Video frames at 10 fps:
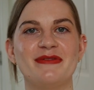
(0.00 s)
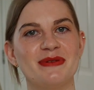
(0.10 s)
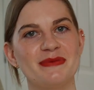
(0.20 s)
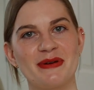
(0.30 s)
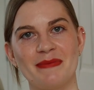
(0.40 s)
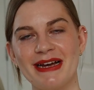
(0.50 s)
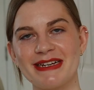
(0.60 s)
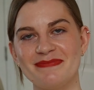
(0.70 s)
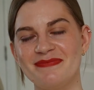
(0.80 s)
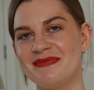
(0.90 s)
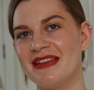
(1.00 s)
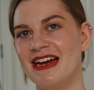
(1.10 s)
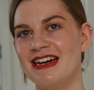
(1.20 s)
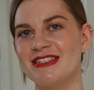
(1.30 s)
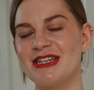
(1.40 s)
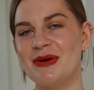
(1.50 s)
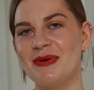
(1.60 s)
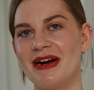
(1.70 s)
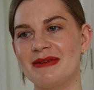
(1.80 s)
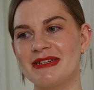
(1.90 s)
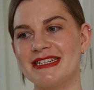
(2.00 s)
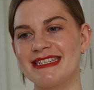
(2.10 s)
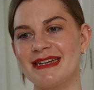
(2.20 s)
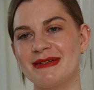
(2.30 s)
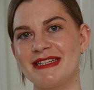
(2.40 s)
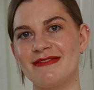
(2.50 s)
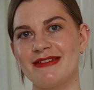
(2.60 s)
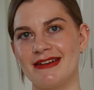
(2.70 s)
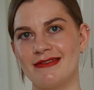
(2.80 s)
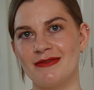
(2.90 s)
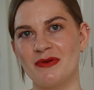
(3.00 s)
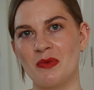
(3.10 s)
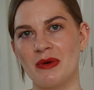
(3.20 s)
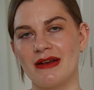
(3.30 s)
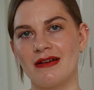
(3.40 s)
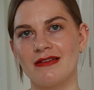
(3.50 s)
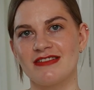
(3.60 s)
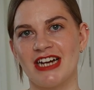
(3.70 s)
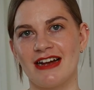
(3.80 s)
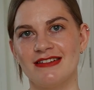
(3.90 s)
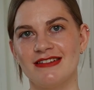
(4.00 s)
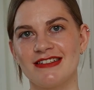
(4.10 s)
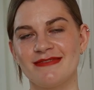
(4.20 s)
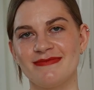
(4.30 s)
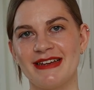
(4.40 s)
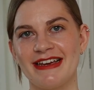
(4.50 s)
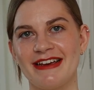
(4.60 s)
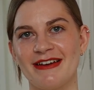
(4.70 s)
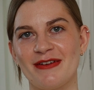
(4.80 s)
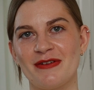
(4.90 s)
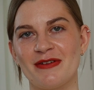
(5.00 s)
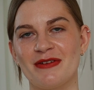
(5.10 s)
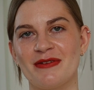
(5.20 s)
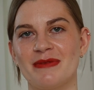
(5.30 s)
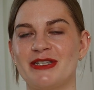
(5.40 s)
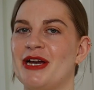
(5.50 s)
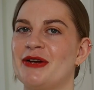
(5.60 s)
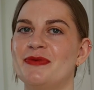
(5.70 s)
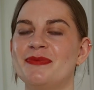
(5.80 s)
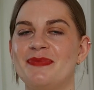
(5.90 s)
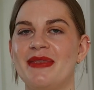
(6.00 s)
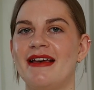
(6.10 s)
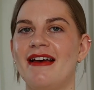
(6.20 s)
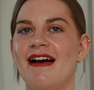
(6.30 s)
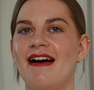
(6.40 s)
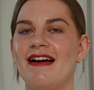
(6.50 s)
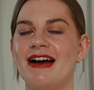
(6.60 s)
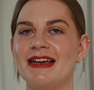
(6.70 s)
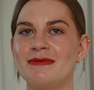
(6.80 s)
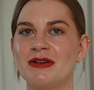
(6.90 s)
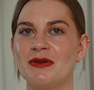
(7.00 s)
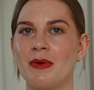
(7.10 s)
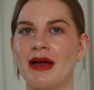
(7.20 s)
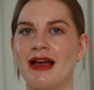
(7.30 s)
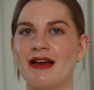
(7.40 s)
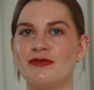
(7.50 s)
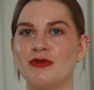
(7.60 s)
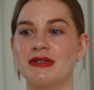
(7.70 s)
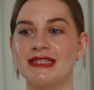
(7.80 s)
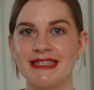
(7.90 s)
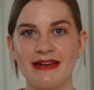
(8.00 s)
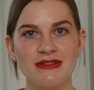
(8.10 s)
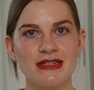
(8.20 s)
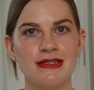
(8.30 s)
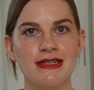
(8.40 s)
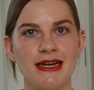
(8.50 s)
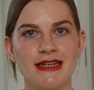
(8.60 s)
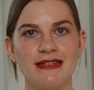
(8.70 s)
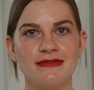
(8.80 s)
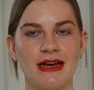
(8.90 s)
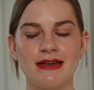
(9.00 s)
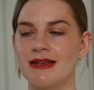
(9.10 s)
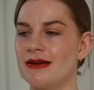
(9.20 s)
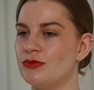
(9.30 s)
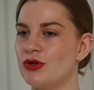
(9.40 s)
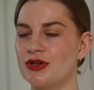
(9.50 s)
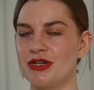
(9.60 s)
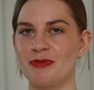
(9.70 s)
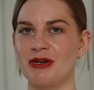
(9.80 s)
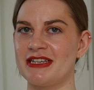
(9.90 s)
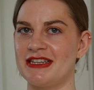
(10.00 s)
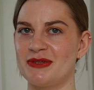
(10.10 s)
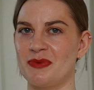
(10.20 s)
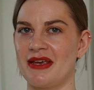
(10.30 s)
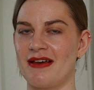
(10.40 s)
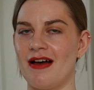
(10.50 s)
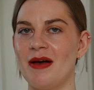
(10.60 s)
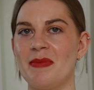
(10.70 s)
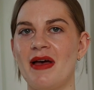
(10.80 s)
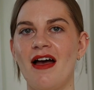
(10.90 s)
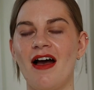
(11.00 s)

everyone, welcome back. So I'm going to set myself a little week-long challenge here on my channel. I am going to wear, for seven consecutive days, I'm not going to break this week up,